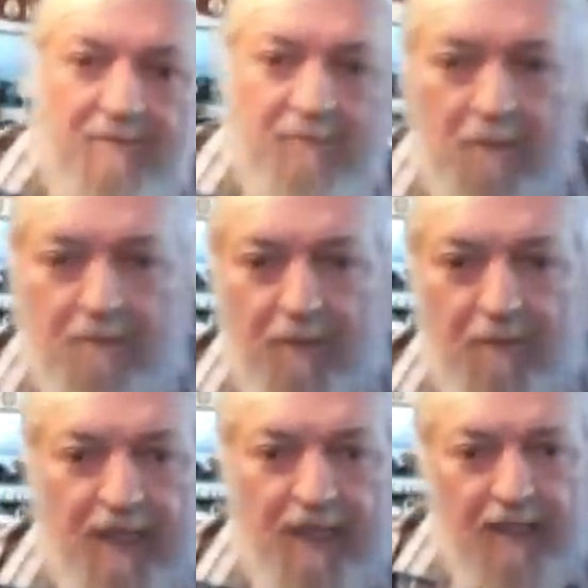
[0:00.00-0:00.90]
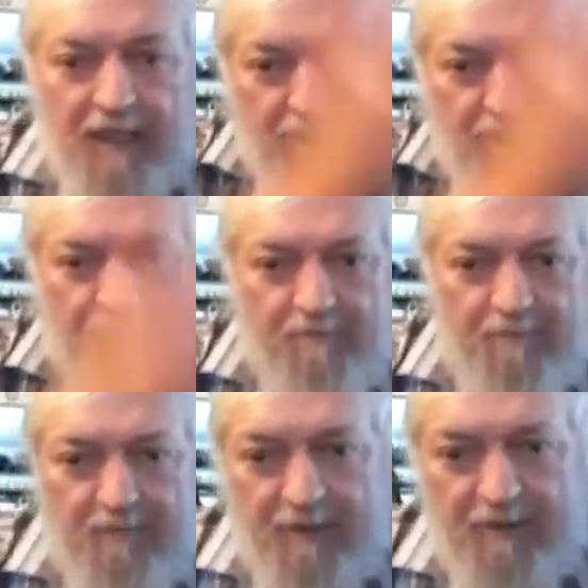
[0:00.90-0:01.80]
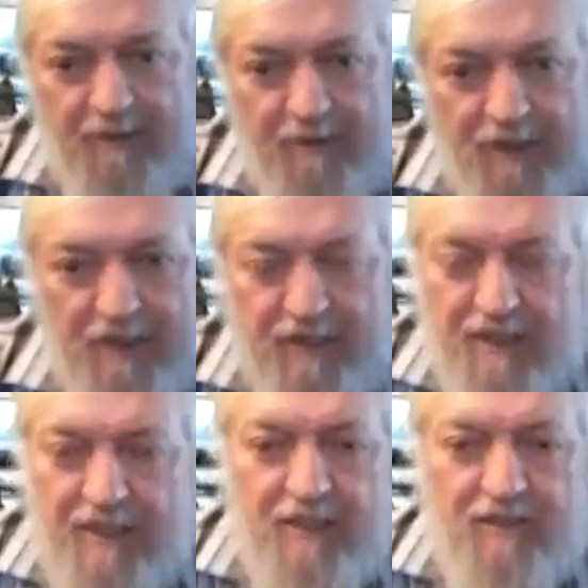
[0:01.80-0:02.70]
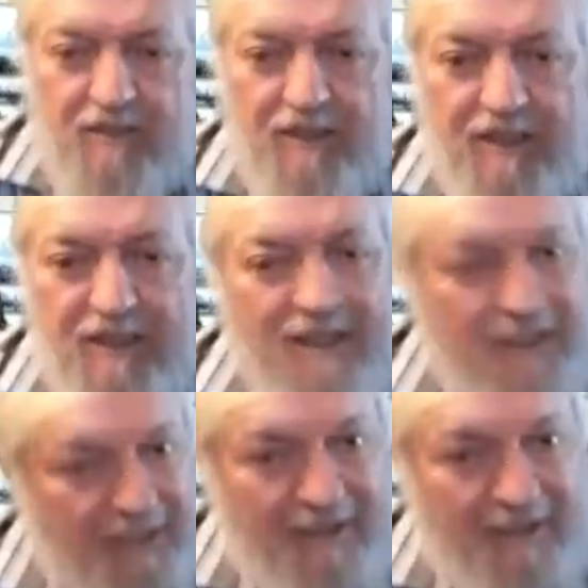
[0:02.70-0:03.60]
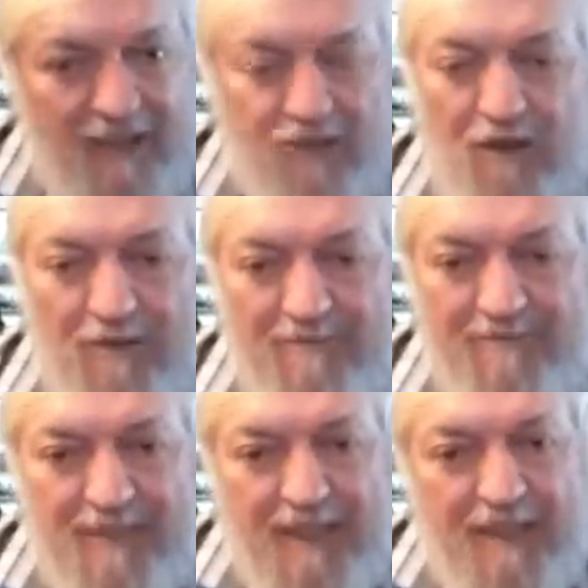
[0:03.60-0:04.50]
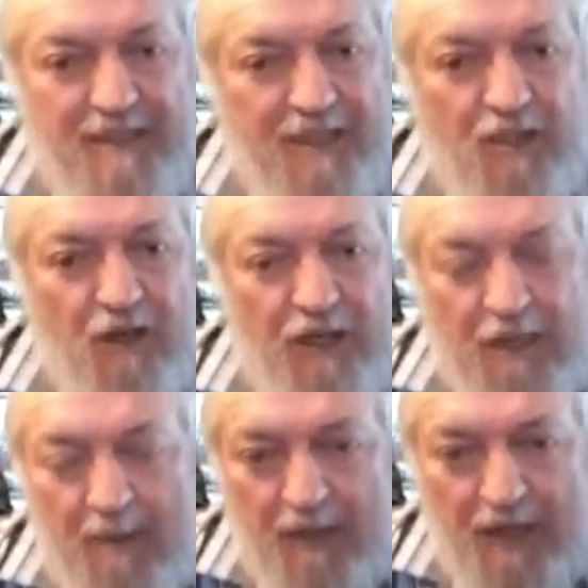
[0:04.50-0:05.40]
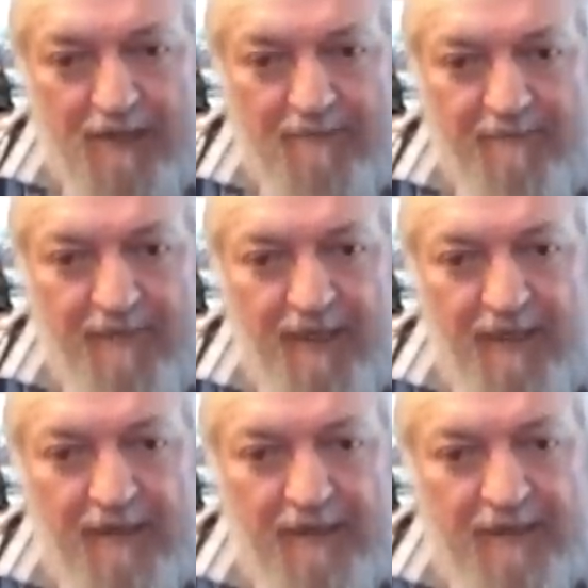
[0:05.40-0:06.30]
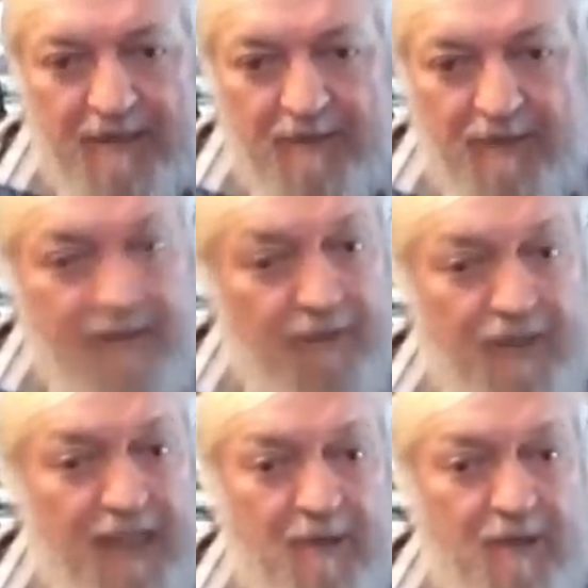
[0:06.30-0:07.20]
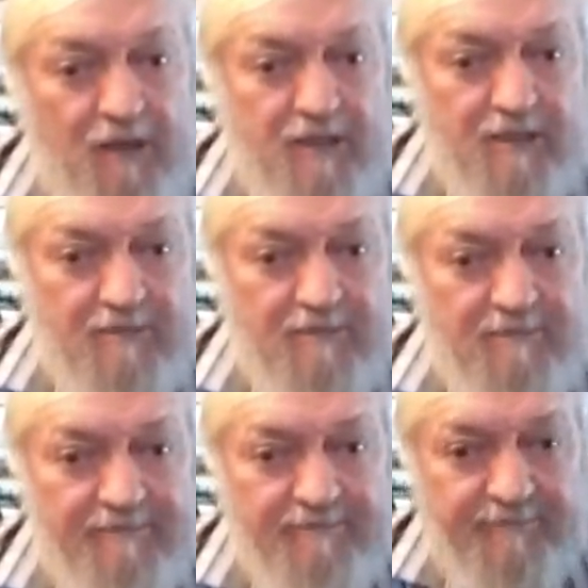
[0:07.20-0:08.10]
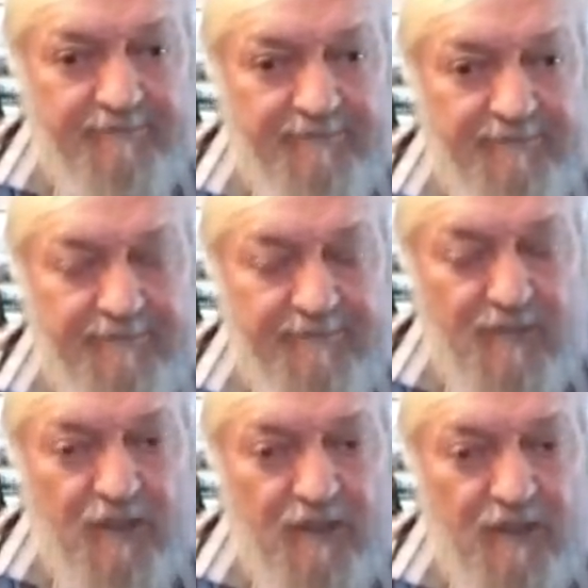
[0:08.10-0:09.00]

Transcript: a Babagindi citizen, etc. That's wrong. You can't get away with that. I've never come across it. So, the